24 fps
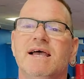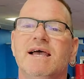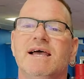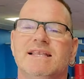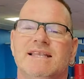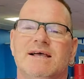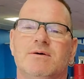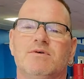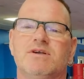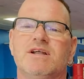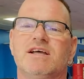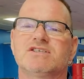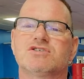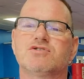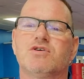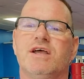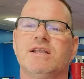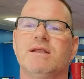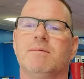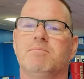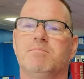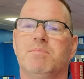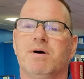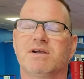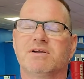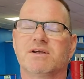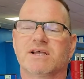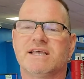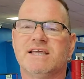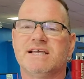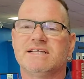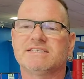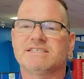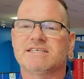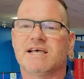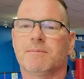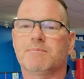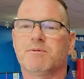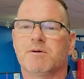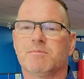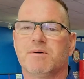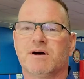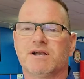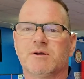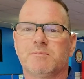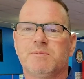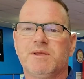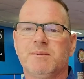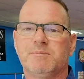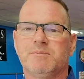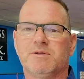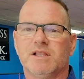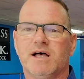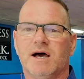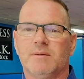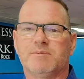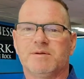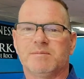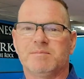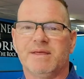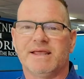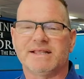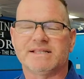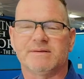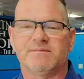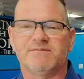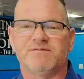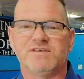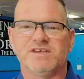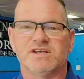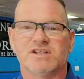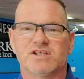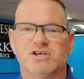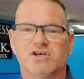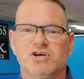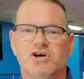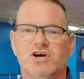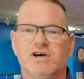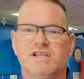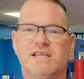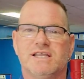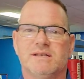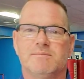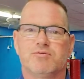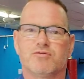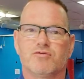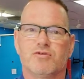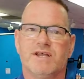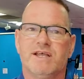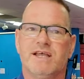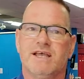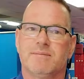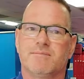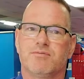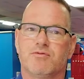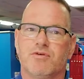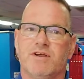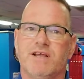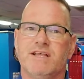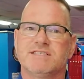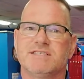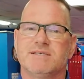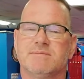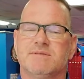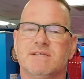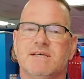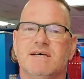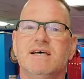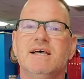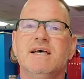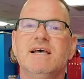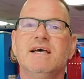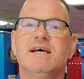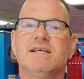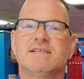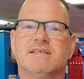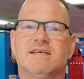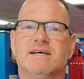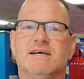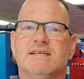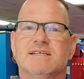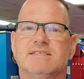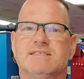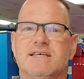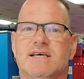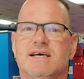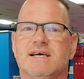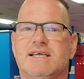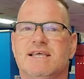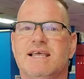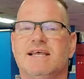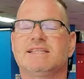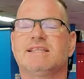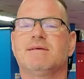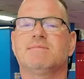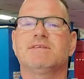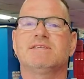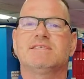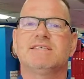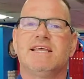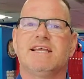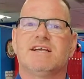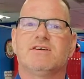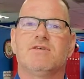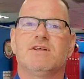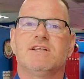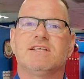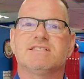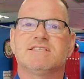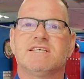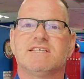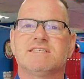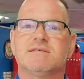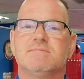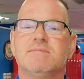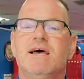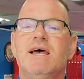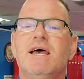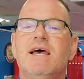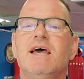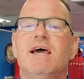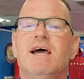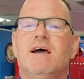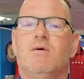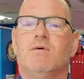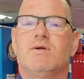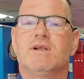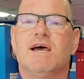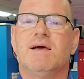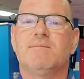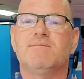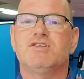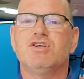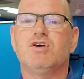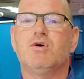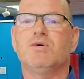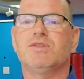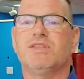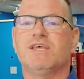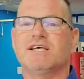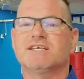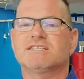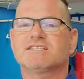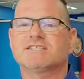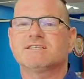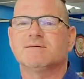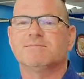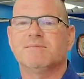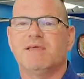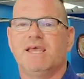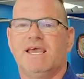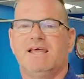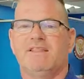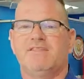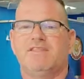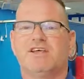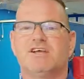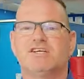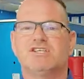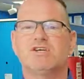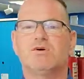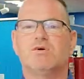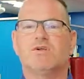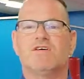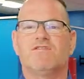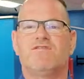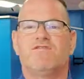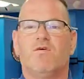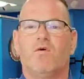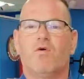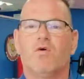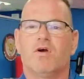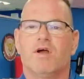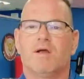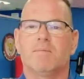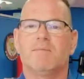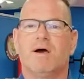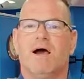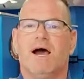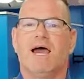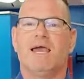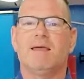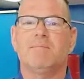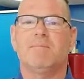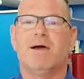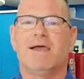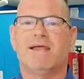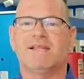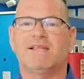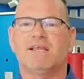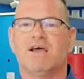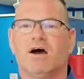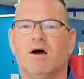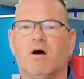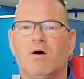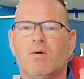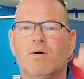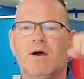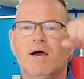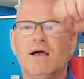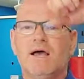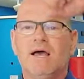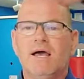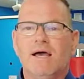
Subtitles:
Now, we're not trying to butter kids up or butter people up and make them feel good and praise them to get them to take criticism. When I'm doing this and they're doing a form, I might tell